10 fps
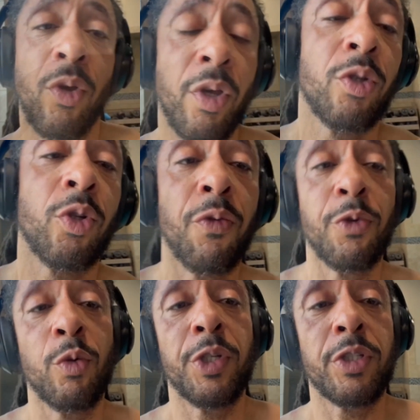So if
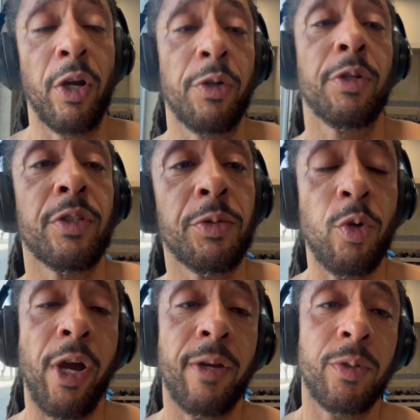you're returning
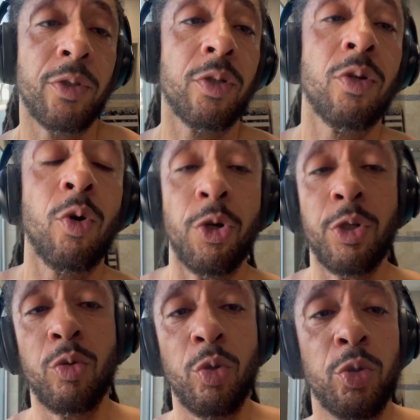subscribers or
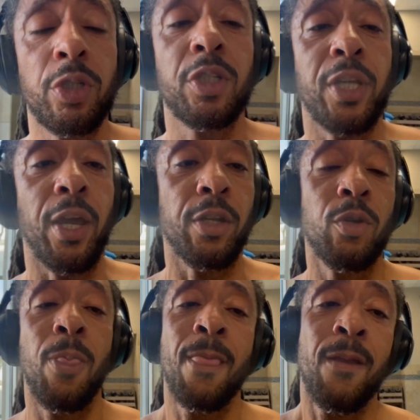you're new to the channel,
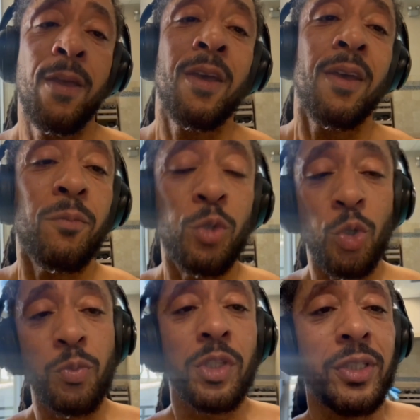do
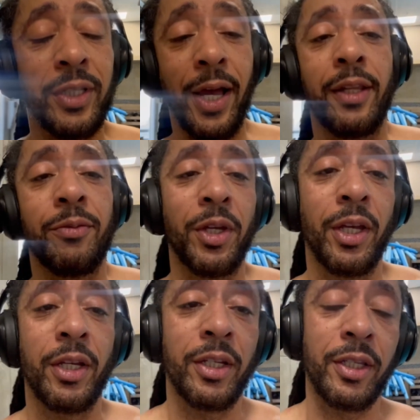me a solid,
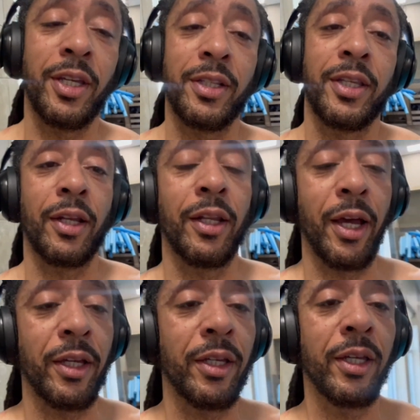man, and hit that
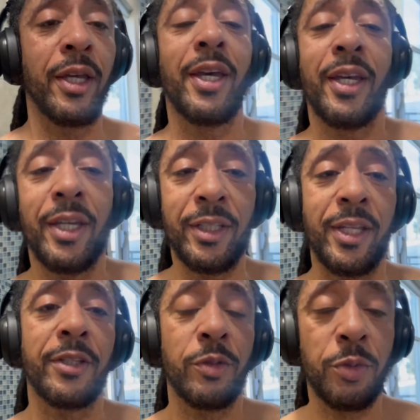like, hit
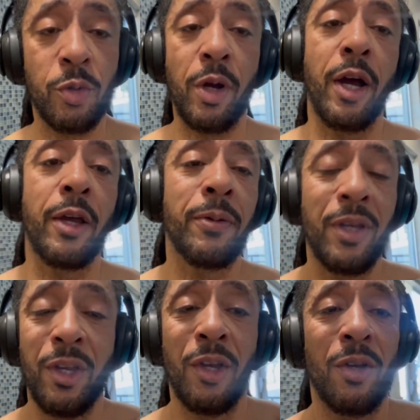that
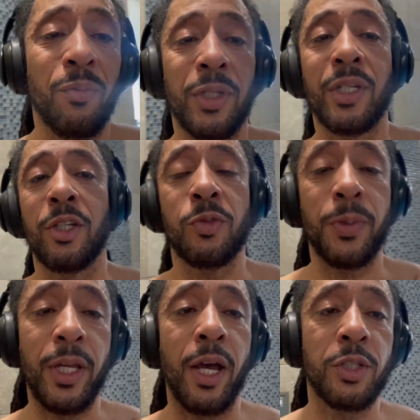subscribe, because
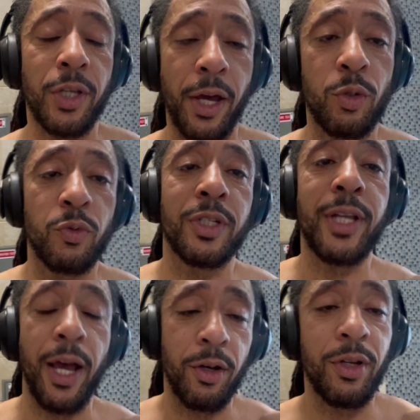beyond shadow of a
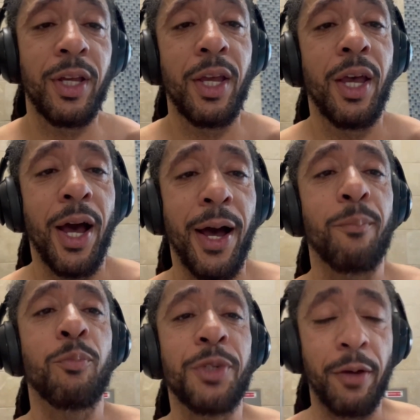doubt,
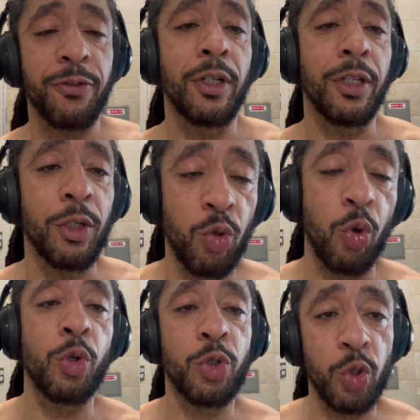I'm definitely
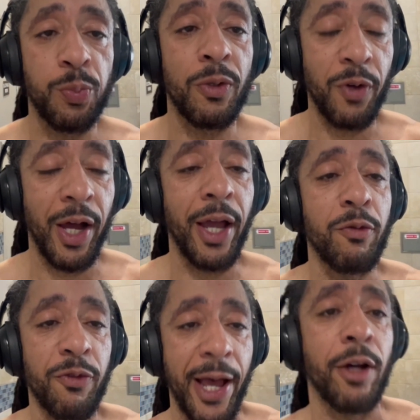going to provide
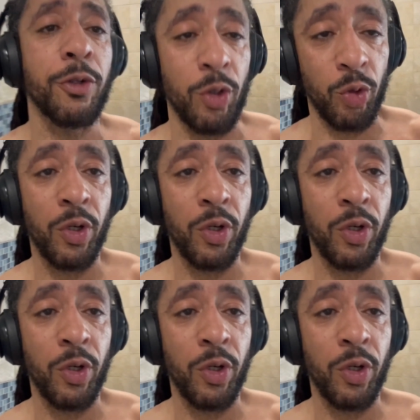value